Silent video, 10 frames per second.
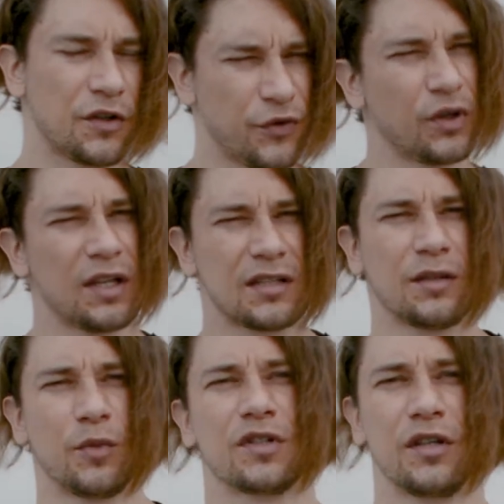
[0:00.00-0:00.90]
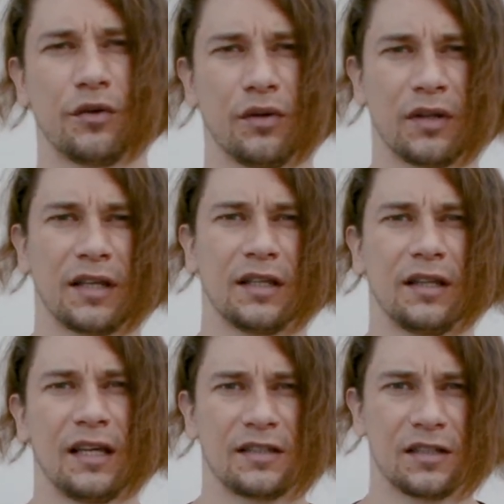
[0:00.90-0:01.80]
if you're a dancer, mostly you'll get a
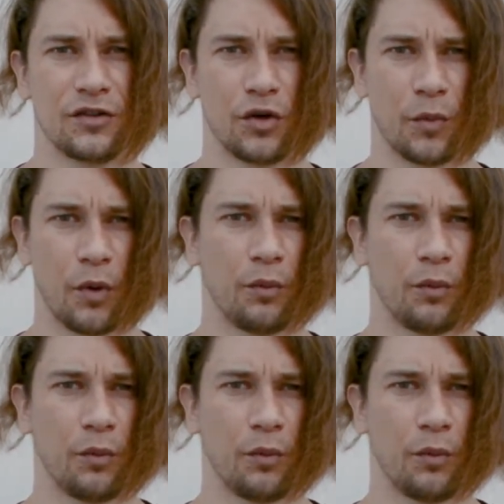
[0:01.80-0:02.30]
dancing job.